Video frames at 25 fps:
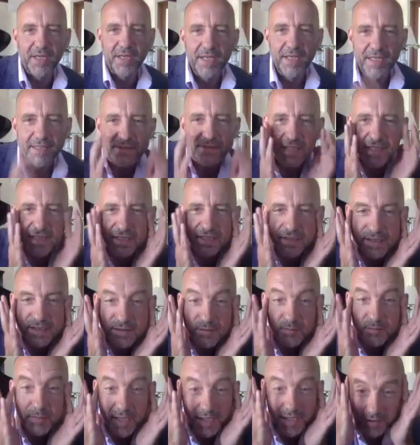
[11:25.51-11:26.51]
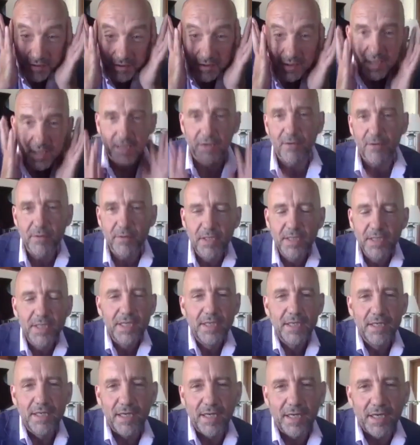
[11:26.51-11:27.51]
It's getting a little better now.
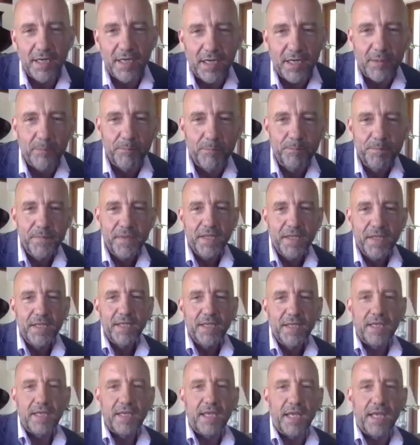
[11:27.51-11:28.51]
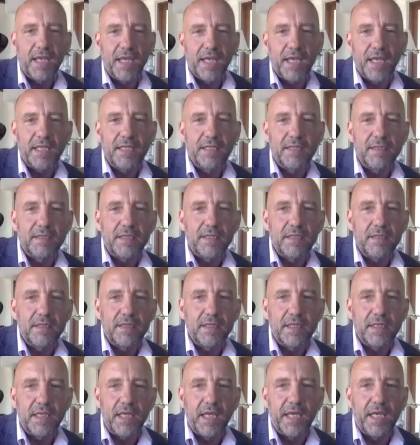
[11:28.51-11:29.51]
And
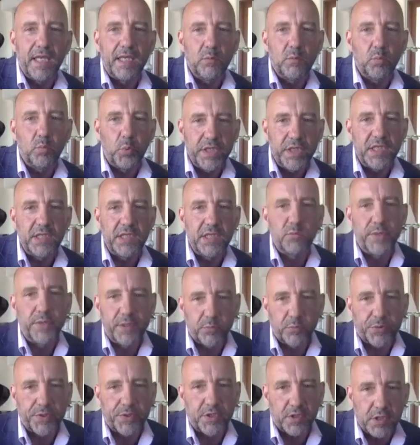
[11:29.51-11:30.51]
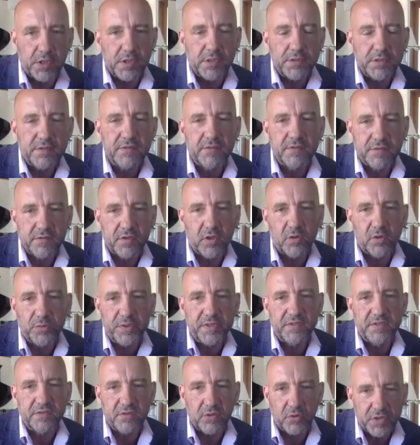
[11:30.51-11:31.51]
we rehearsed. So with
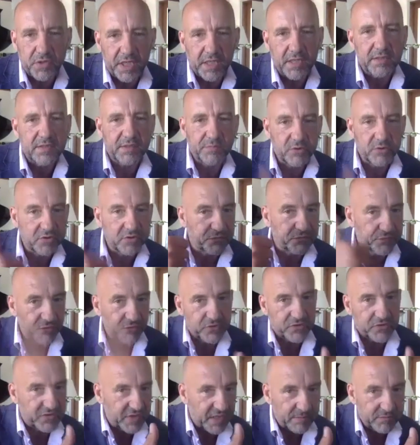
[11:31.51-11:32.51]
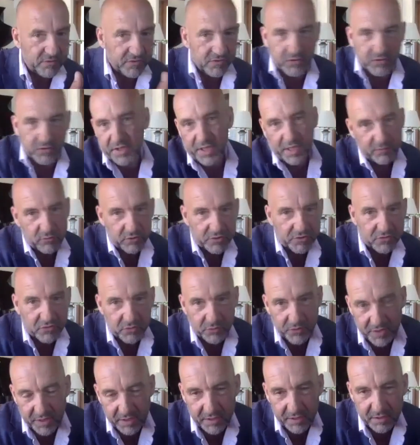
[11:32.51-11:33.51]
Sonia, it was the first time Sonia was
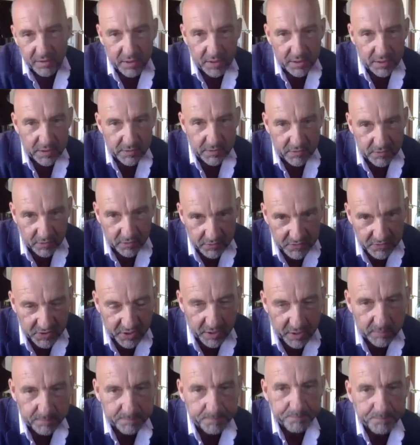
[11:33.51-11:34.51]
doing Tosca.